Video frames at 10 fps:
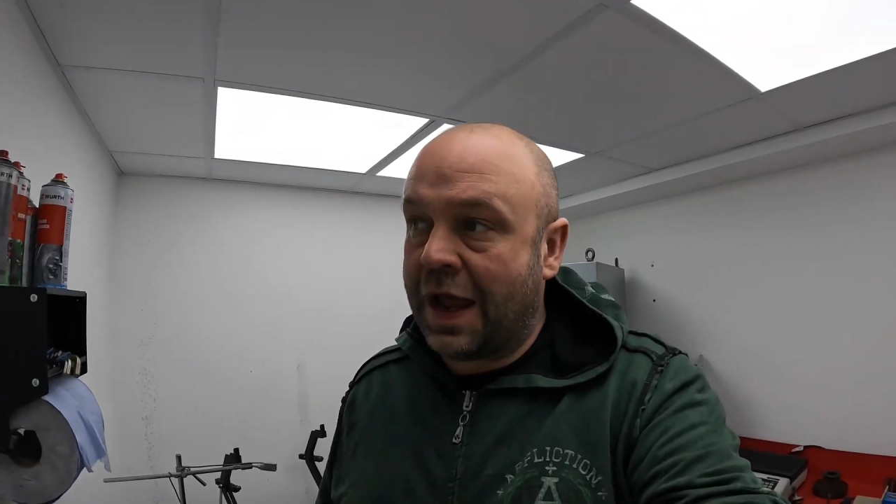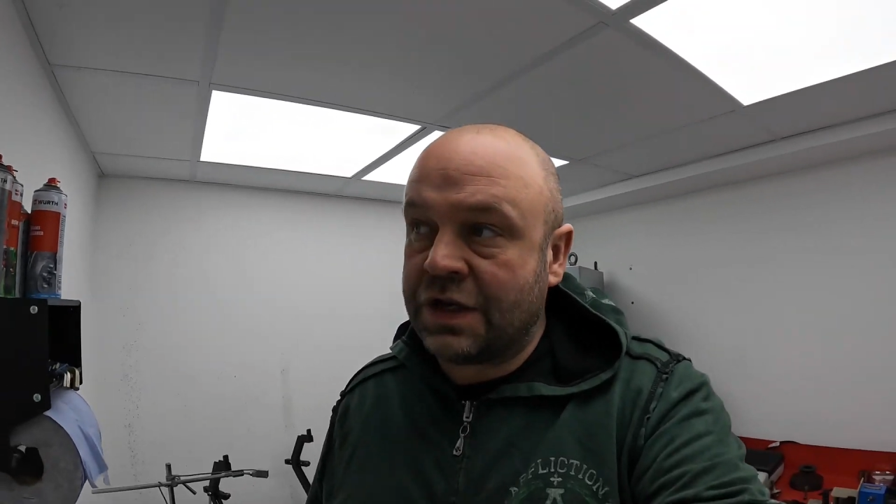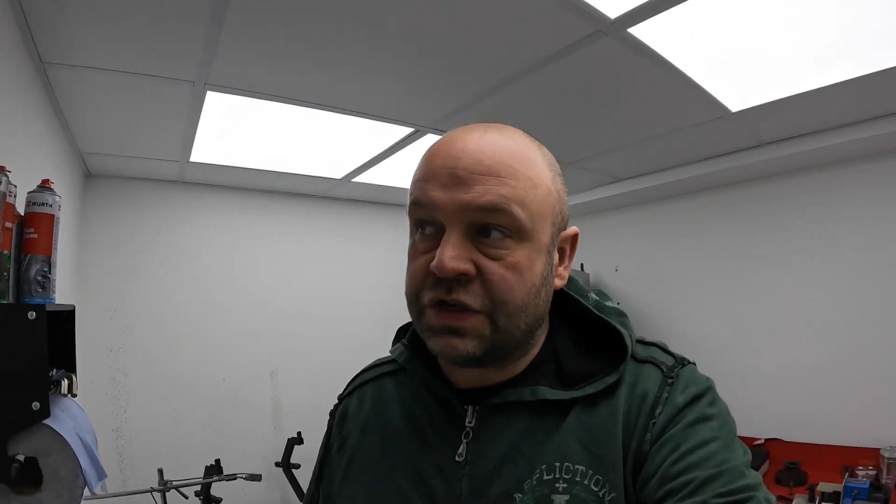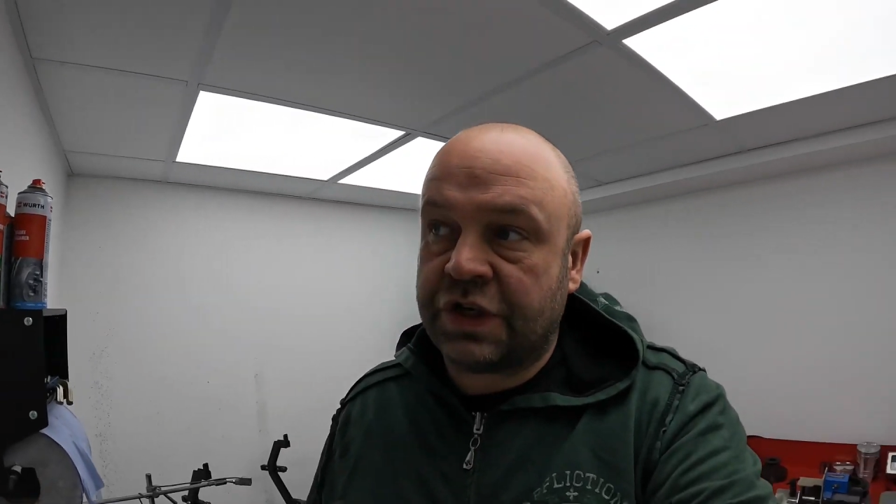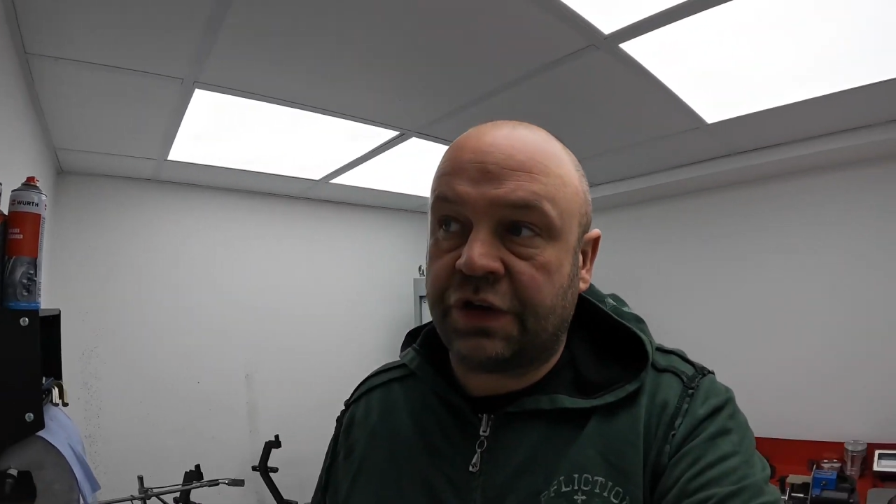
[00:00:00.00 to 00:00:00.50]

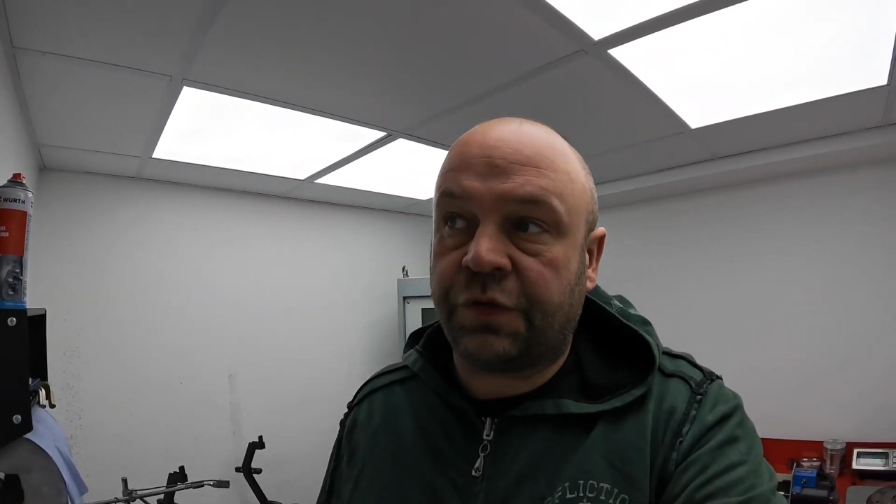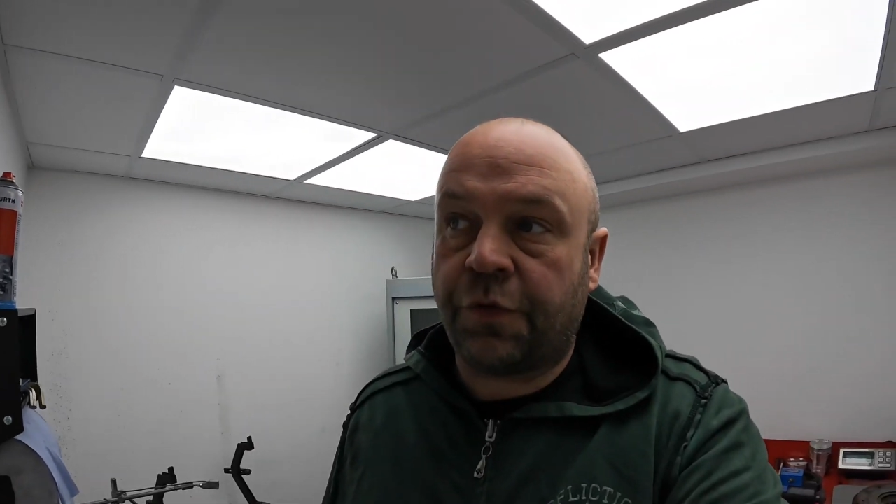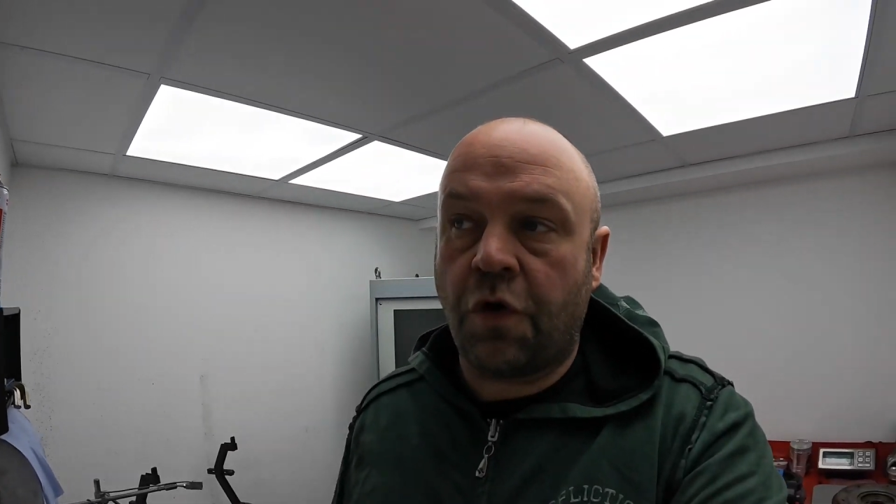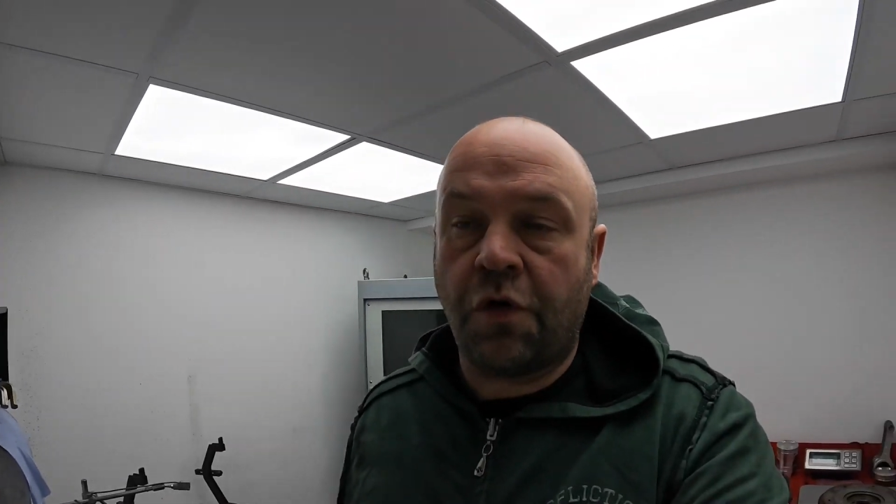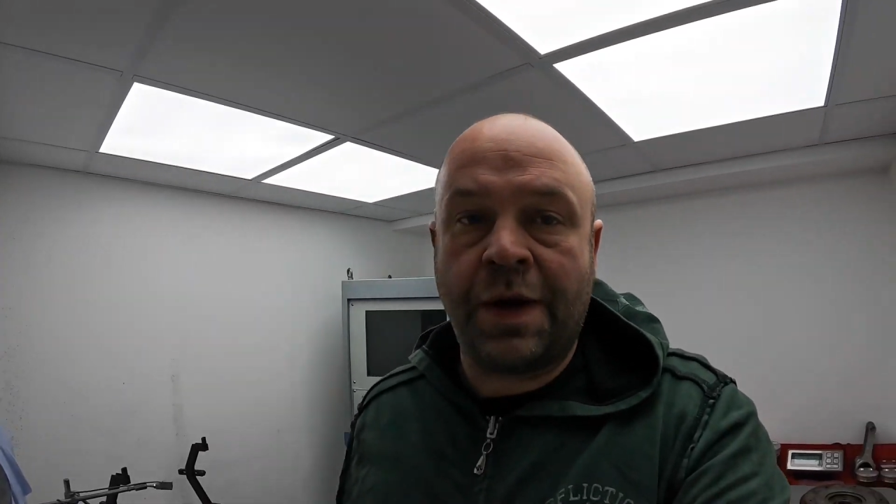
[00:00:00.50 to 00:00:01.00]
engines
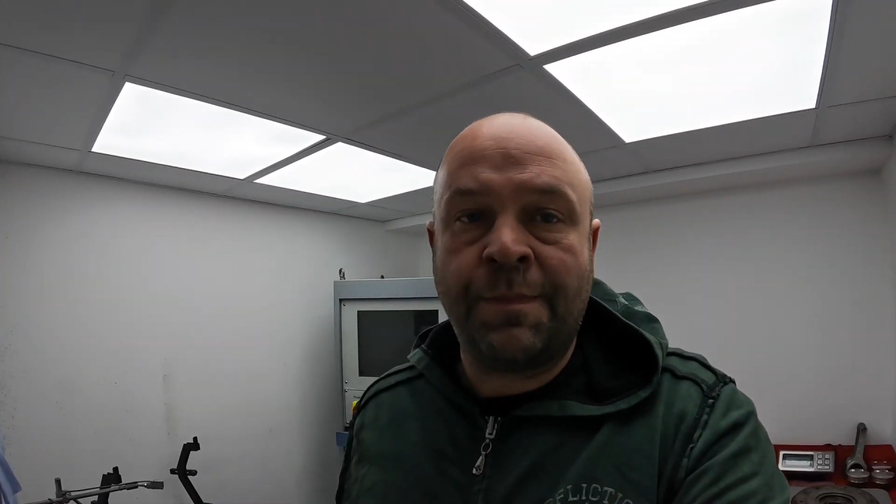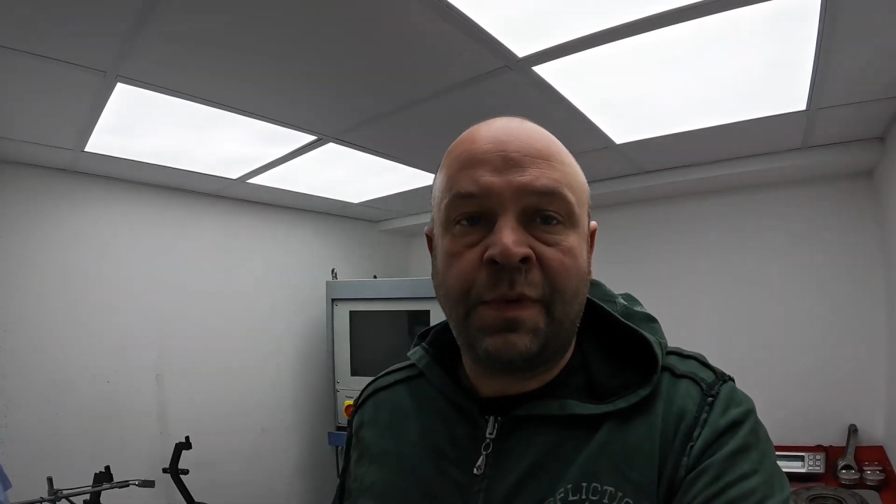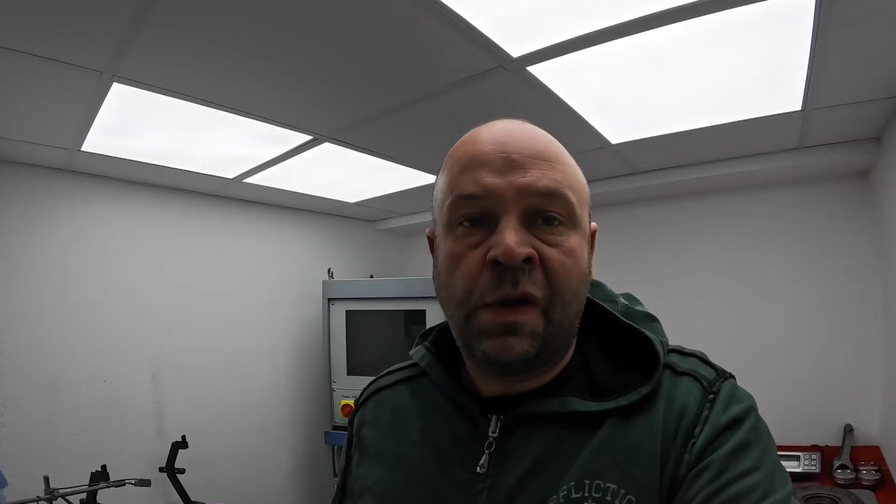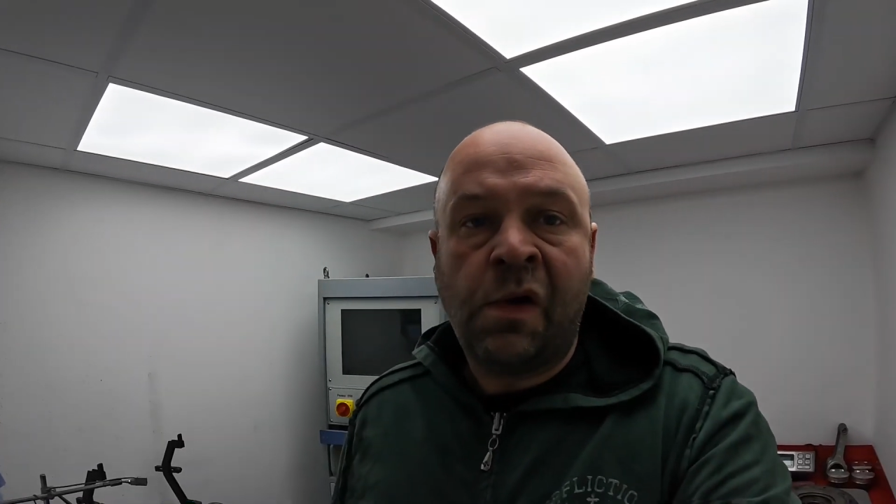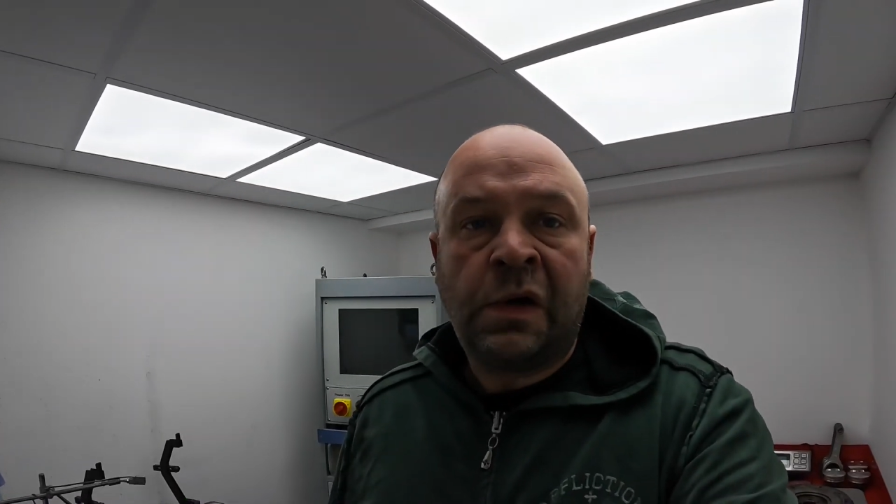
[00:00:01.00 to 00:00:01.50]
for him,